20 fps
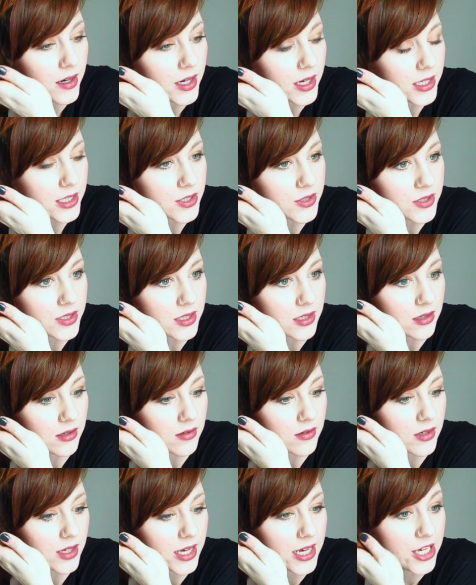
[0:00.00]
And
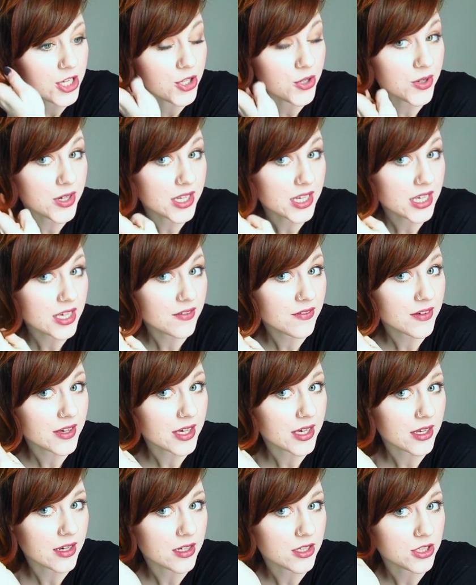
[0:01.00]
you can
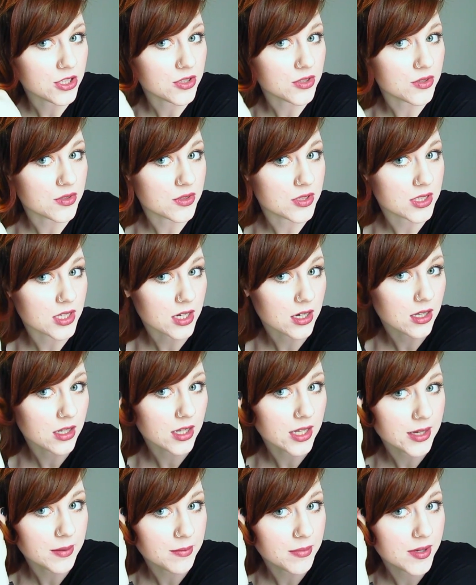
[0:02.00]
even use a
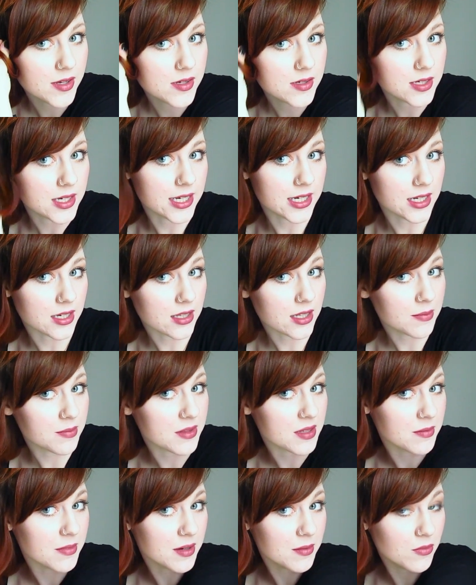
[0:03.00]
clip and clip
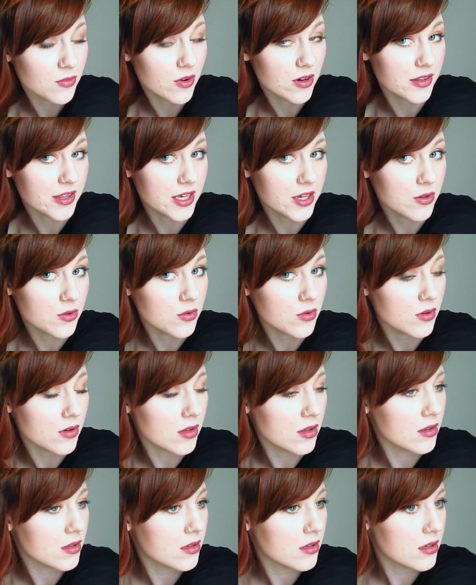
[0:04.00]
them up while they
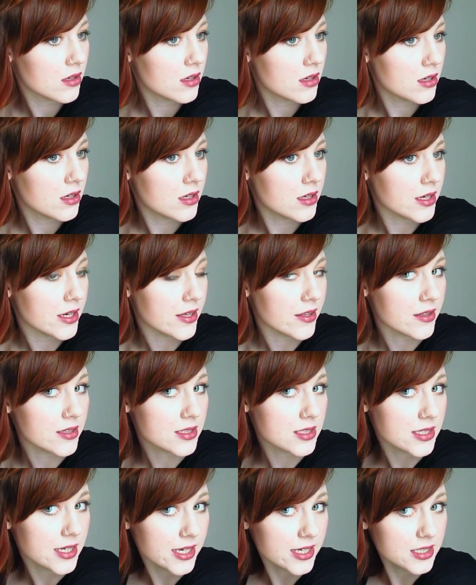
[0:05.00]
cool. Now
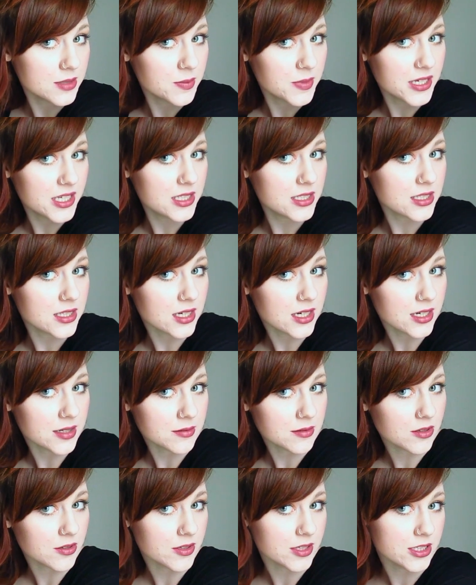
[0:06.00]
this next piece
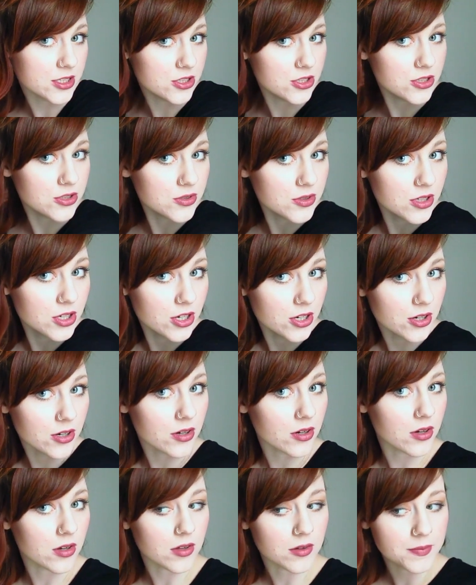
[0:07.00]
I'm going to
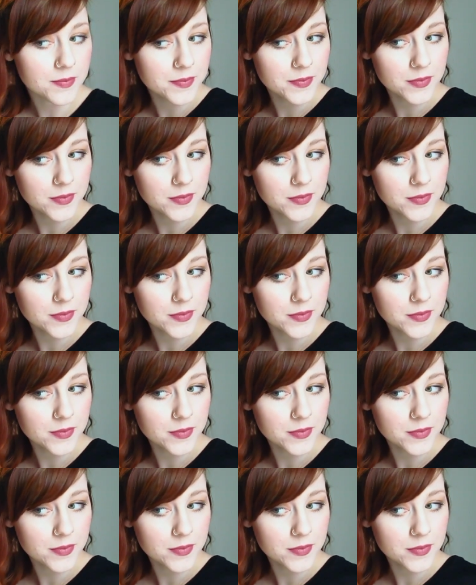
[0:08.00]
curl